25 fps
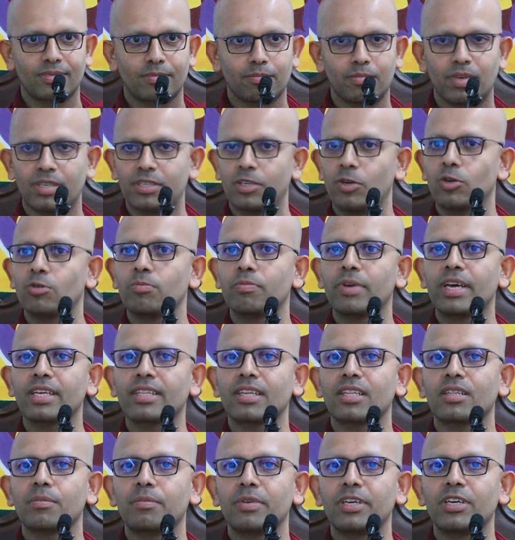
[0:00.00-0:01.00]
But don't make
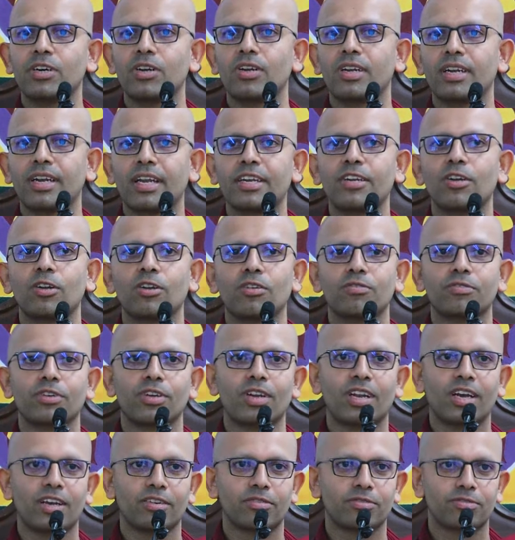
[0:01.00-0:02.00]
that the be all and end all of
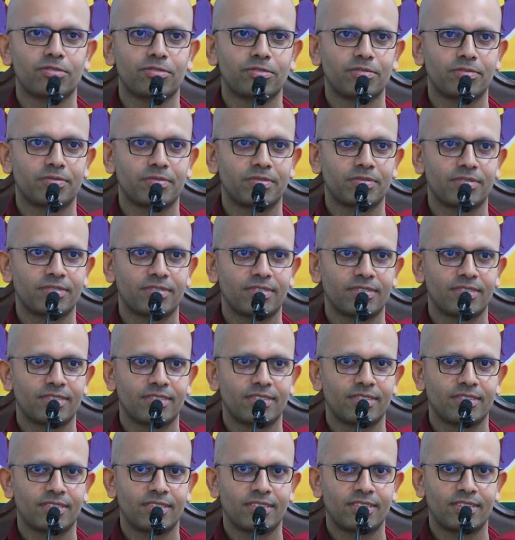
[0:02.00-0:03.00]
your life.
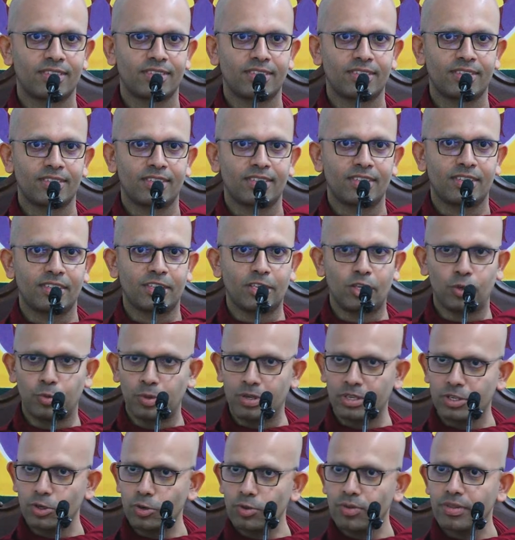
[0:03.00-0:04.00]
You
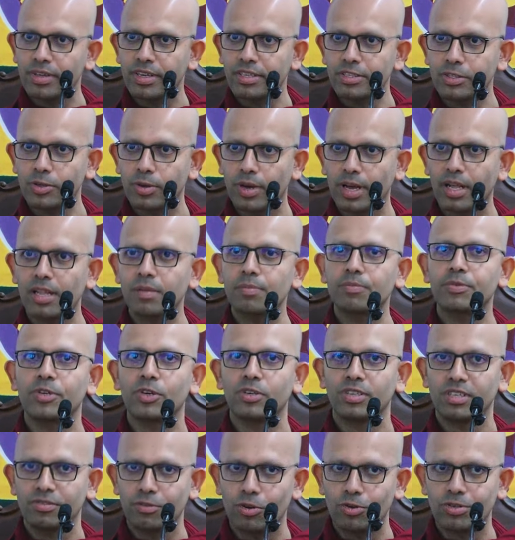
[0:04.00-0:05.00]
will do things to help
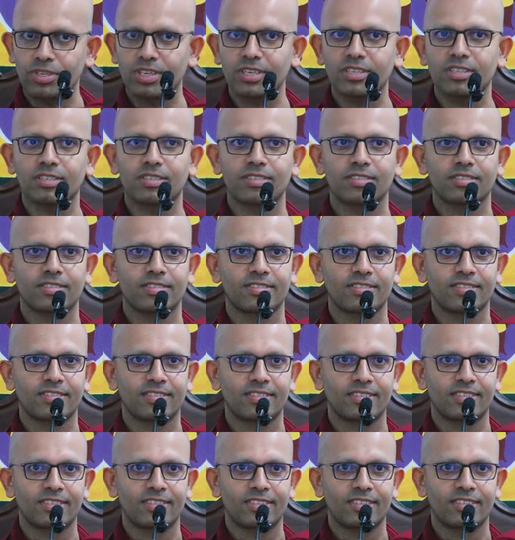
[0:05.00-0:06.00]
your devotees.
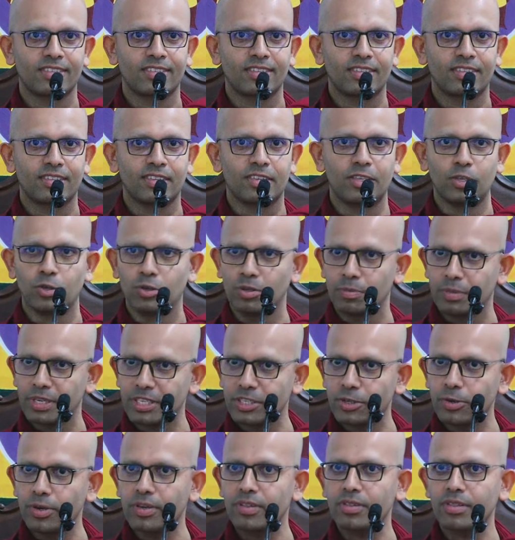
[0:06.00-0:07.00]
You will be
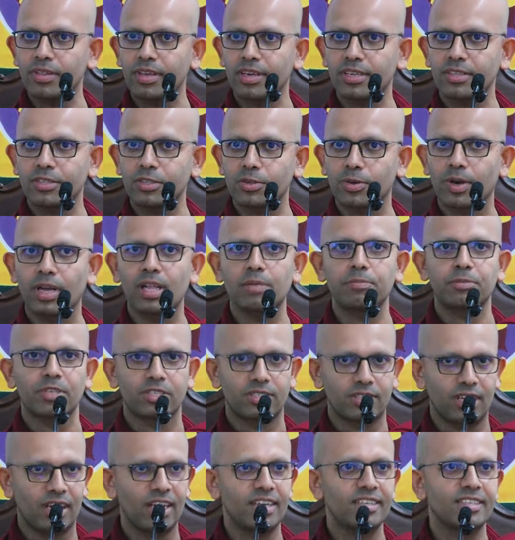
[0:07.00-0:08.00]
doing things to help
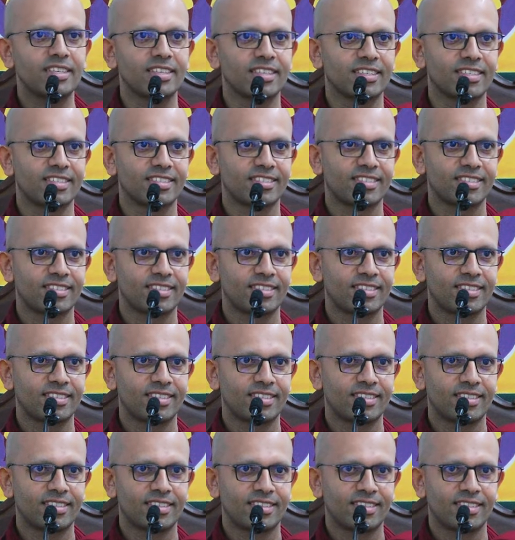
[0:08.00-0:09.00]
society.
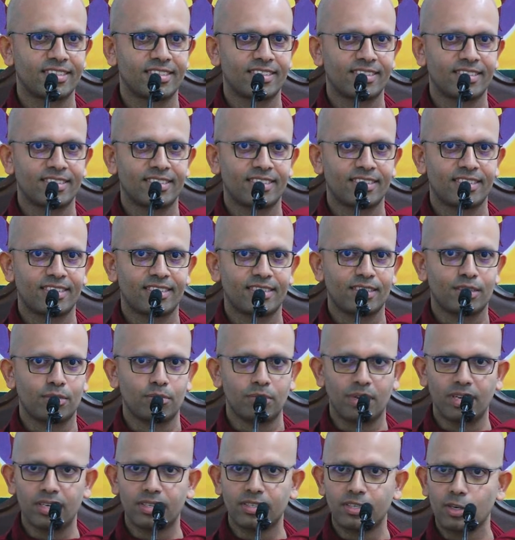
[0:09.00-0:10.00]

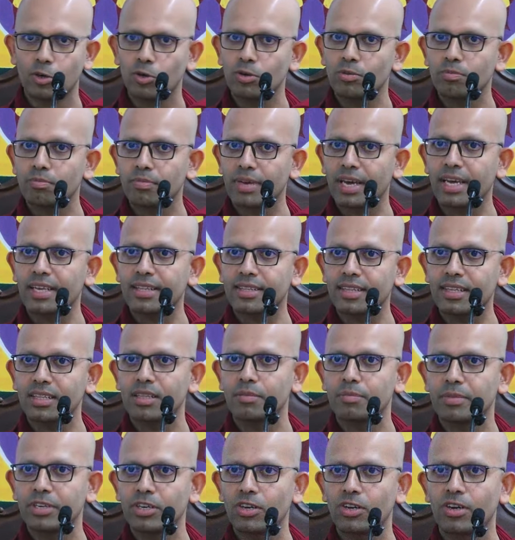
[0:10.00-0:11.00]
But don't make that
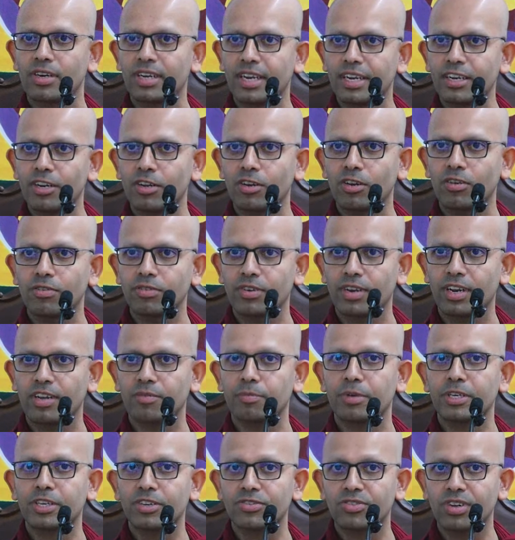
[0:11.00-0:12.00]
the be all and end all of your
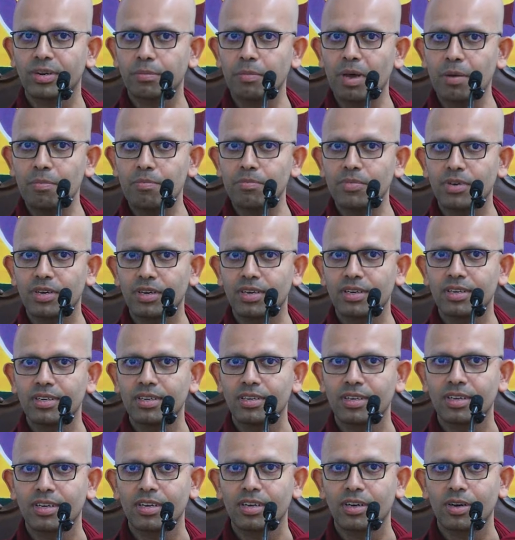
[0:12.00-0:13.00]
life because remember,
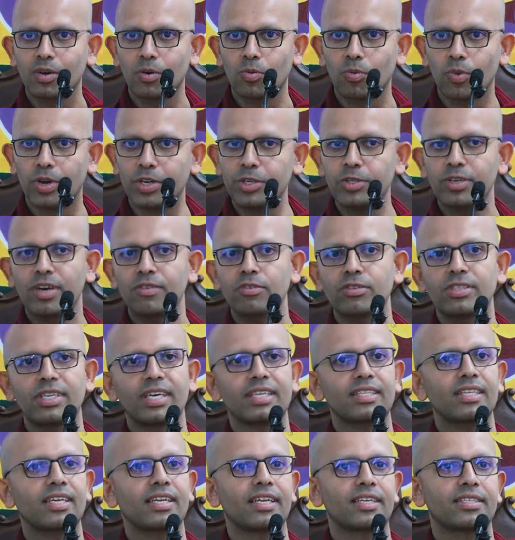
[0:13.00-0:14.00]
when you have to
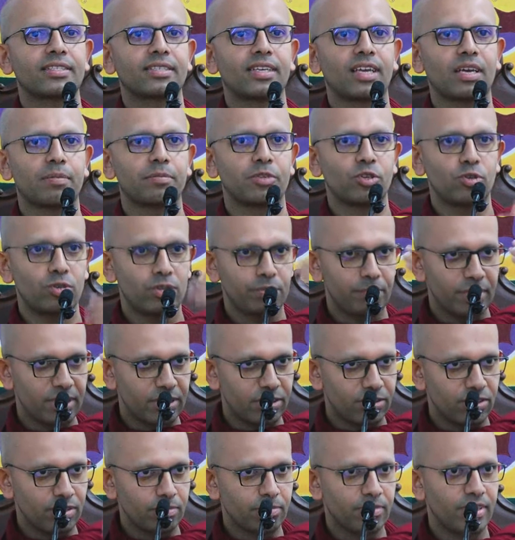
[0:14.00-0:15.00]
take that exam, you will be
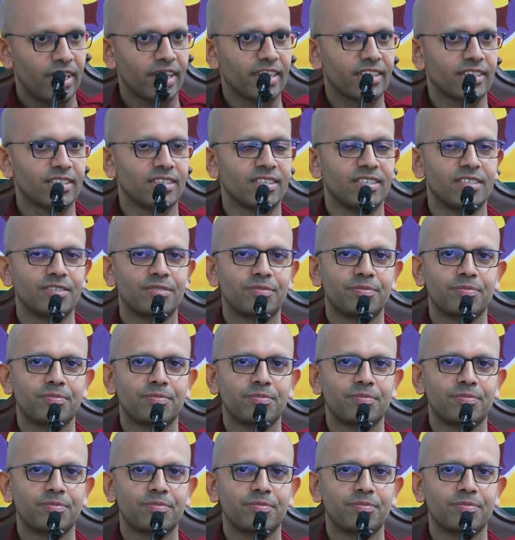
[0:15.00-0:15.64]
stripped naked.